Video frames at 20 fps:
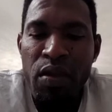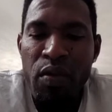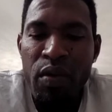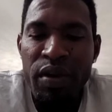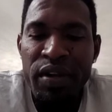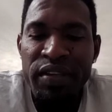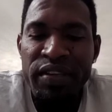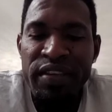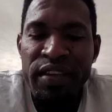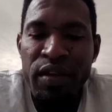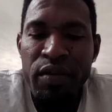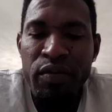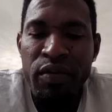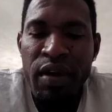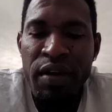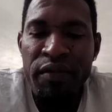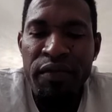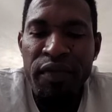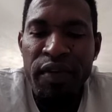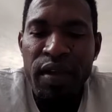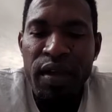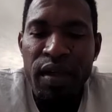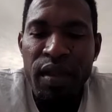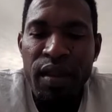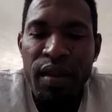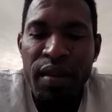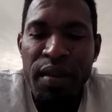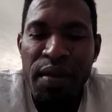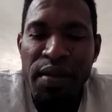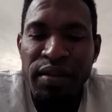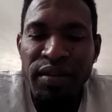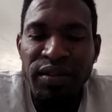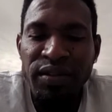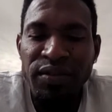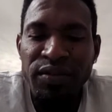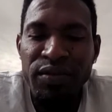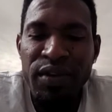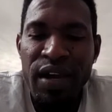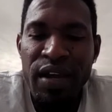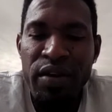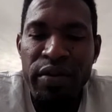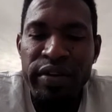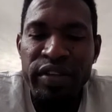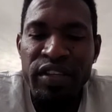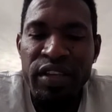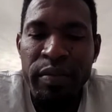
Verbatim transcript: You want to see Ravel Right now,